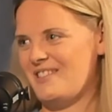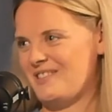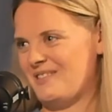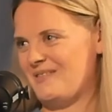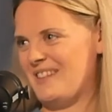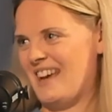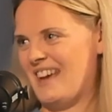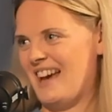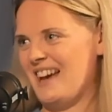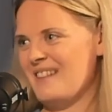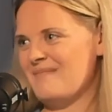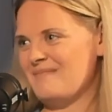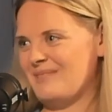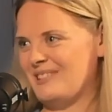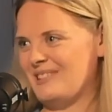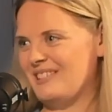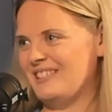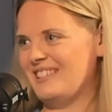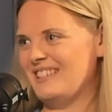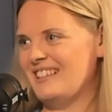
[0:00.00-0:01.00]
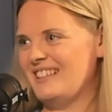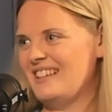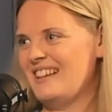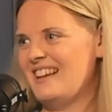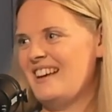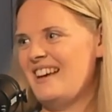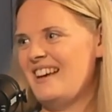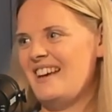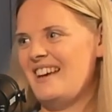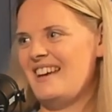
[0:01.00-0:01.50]
up yet, but
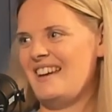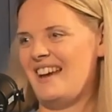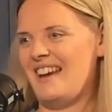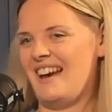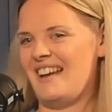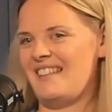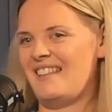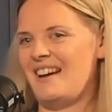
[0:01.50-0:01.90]
yeah,